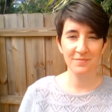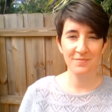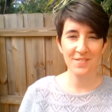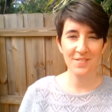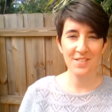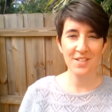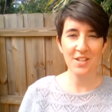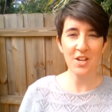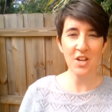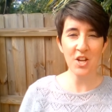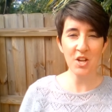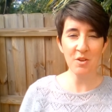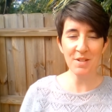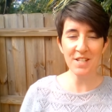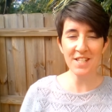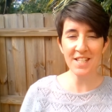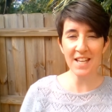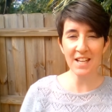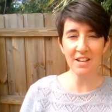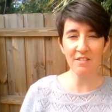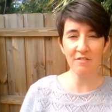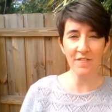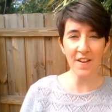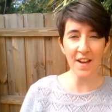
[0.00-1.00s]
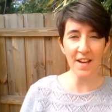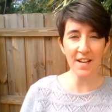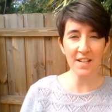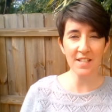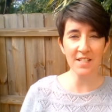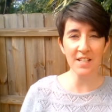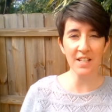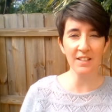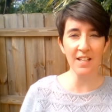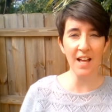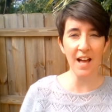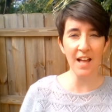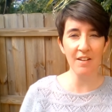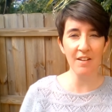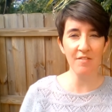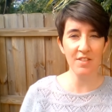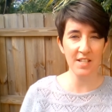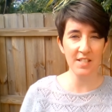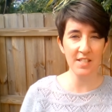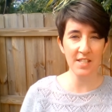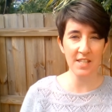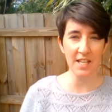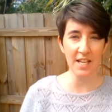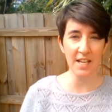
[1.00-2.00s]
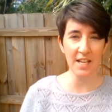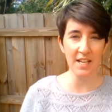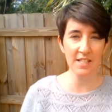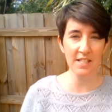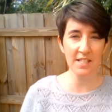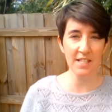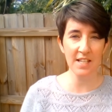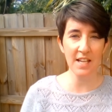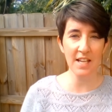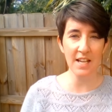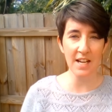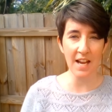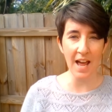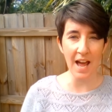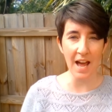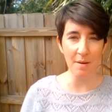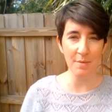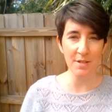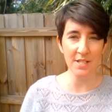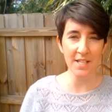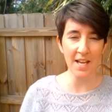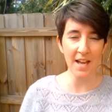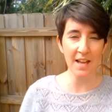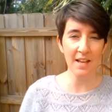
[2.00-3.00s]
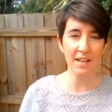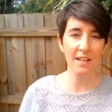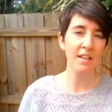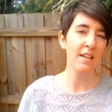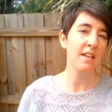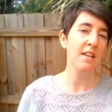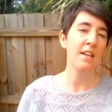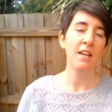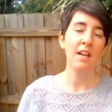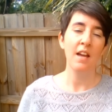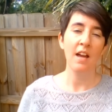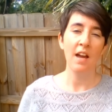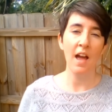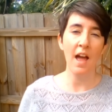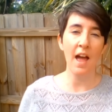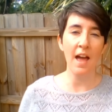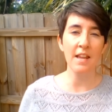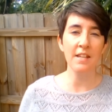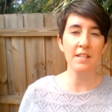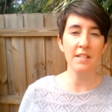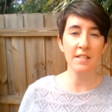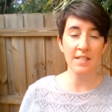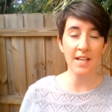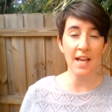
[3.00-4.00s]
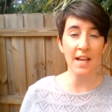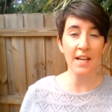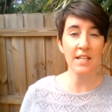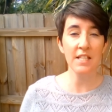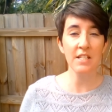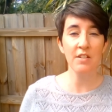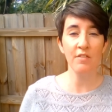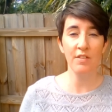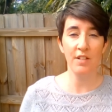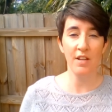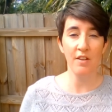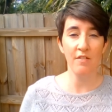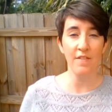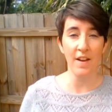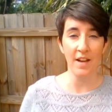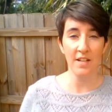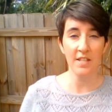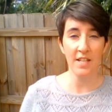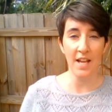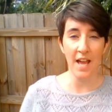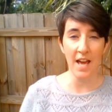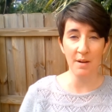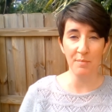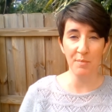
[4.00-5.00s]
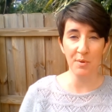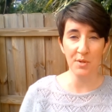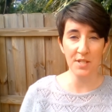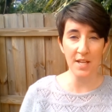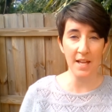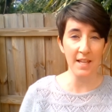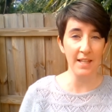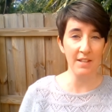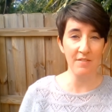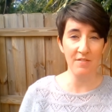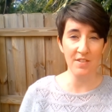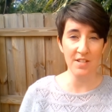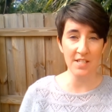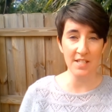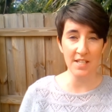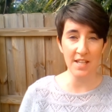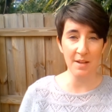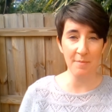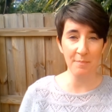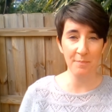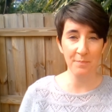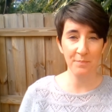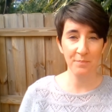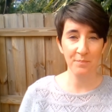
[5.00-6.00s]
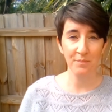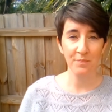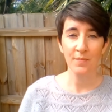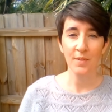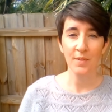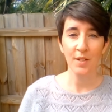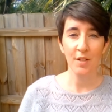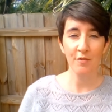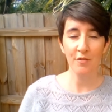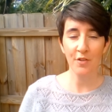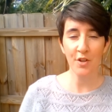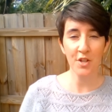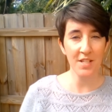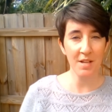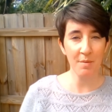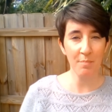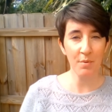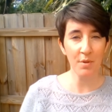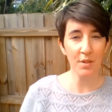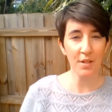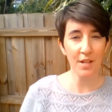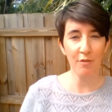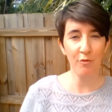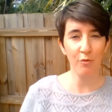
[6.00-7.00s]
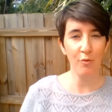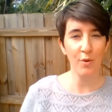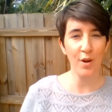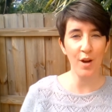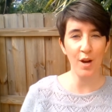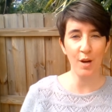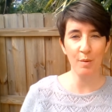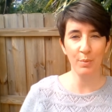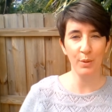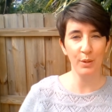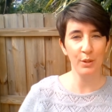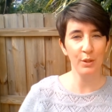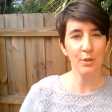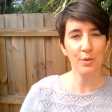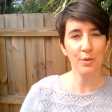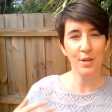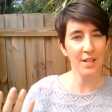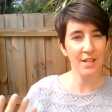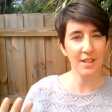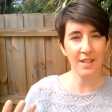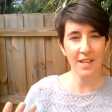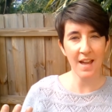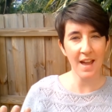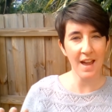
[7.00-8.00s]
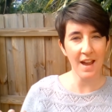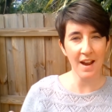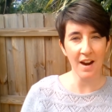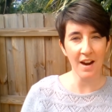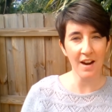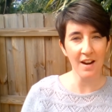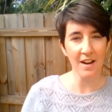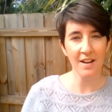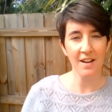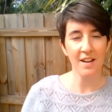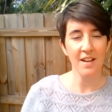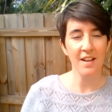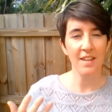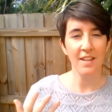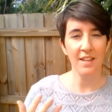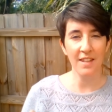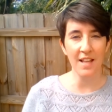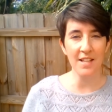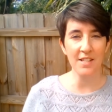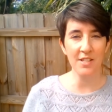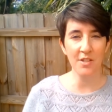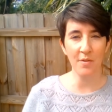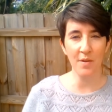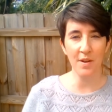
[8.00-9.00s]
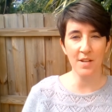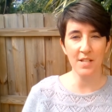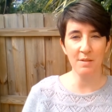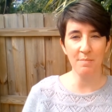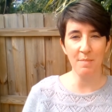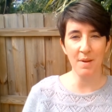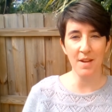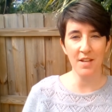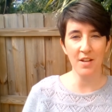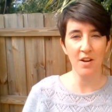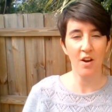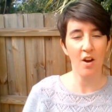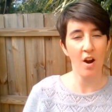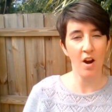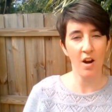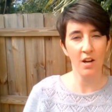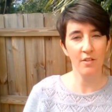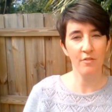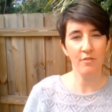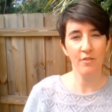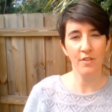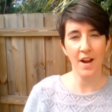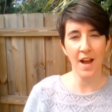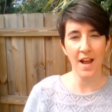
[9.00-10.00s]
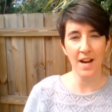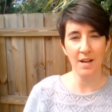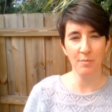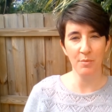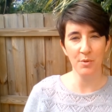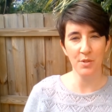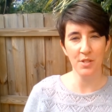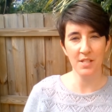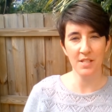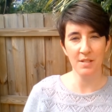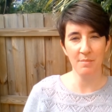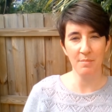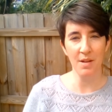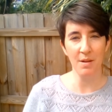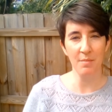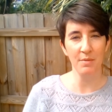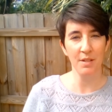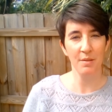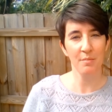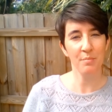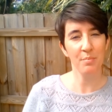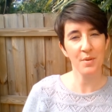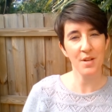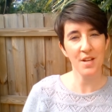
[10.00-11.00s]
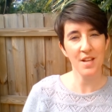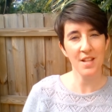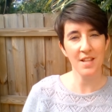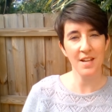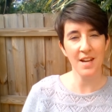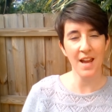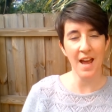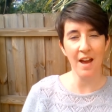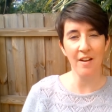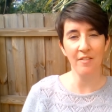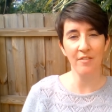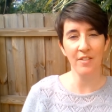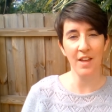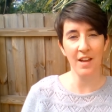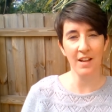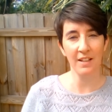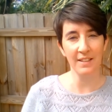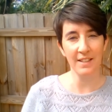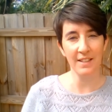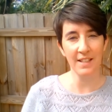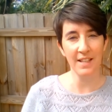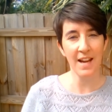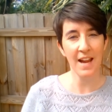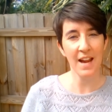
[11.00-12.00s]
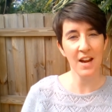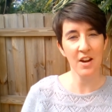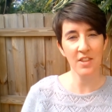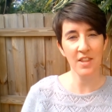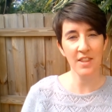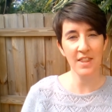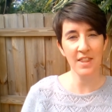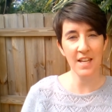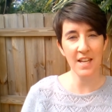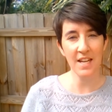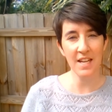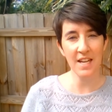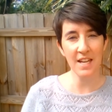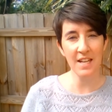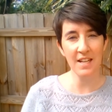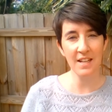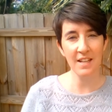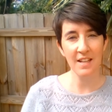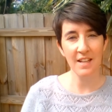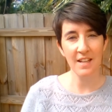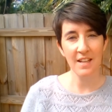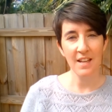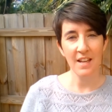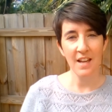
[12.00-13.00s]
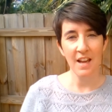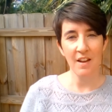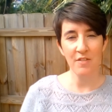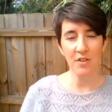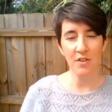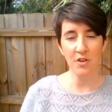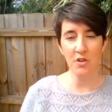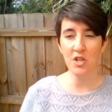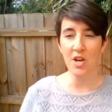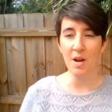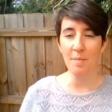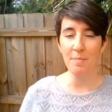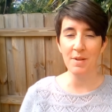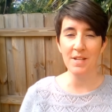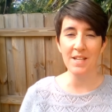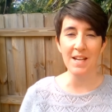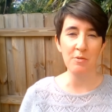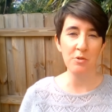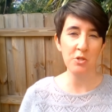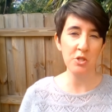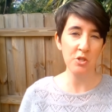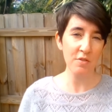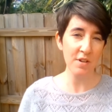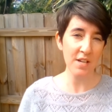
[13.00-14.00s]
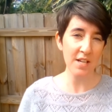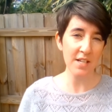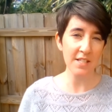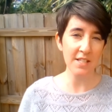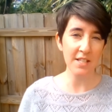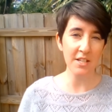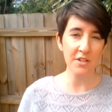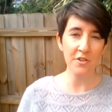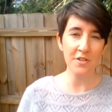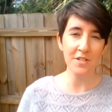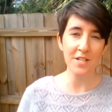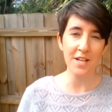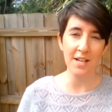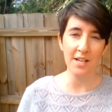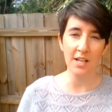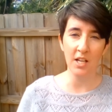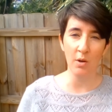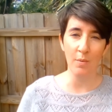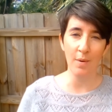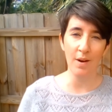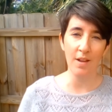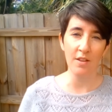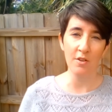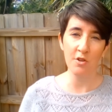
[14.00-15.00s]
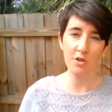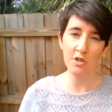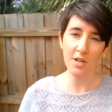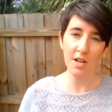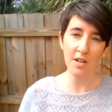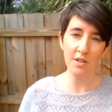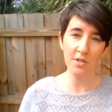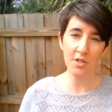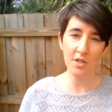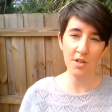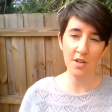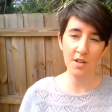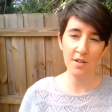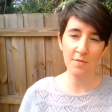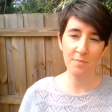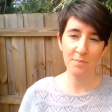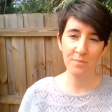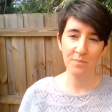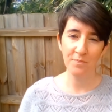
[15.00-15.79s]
So humans can affect a lot of these things in a habitat and negatively affect the animals that live into them. For example, if we are polluting the air, then that's going to make it hard for animals to be able to breathe and have that clean air that they need. You're chopping down trees, then you're taking away their shelter.